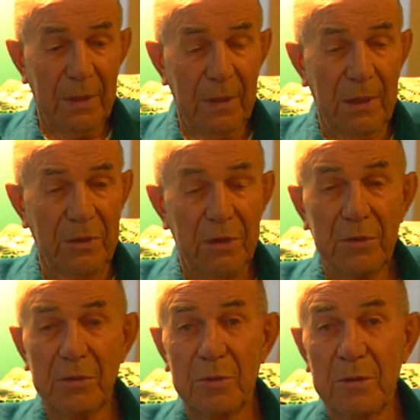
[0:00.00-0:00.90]
And just
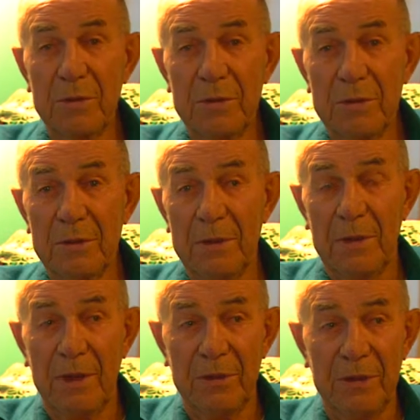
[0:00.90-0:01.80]
as soon
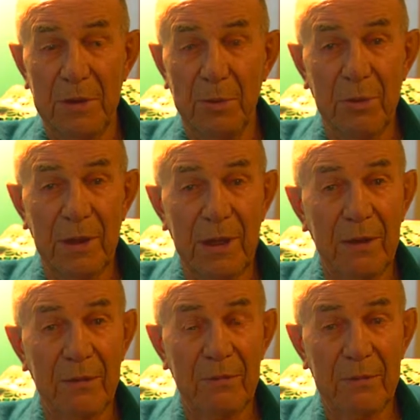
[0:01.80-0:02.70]
as she pulled that
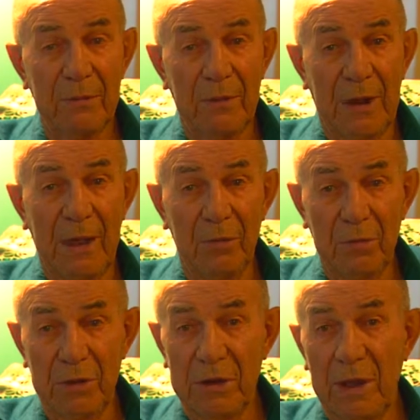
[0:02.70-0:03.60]
last
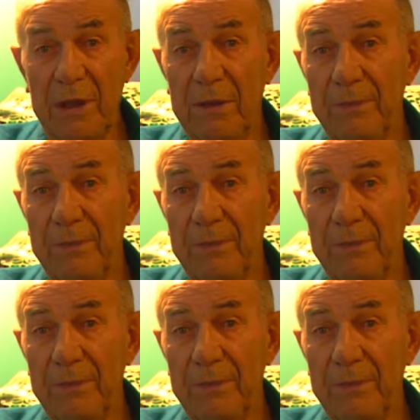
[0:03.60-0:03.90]
one tight,